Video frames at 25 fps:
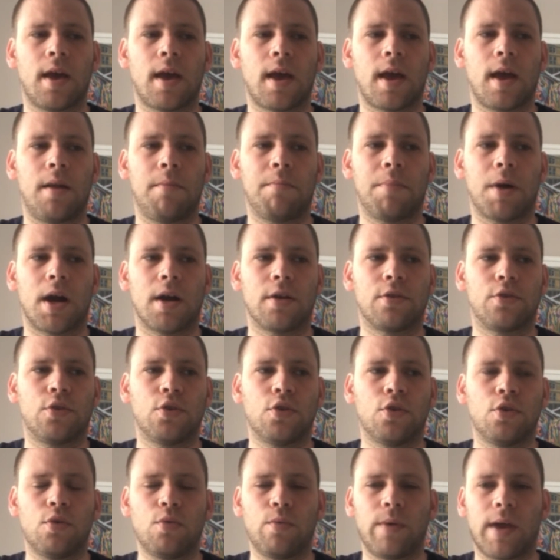In bar
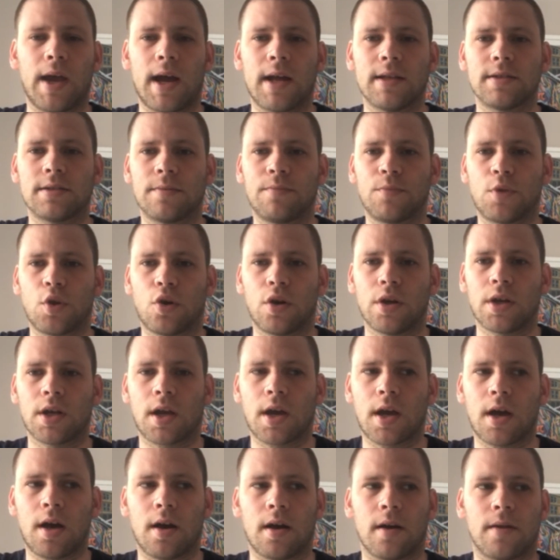2, we add some dot and
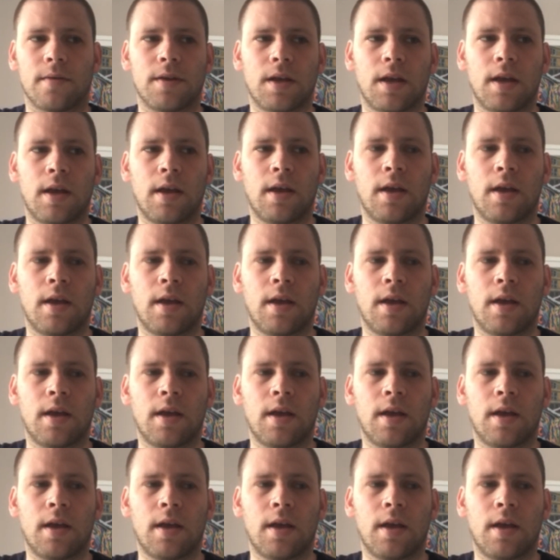cut.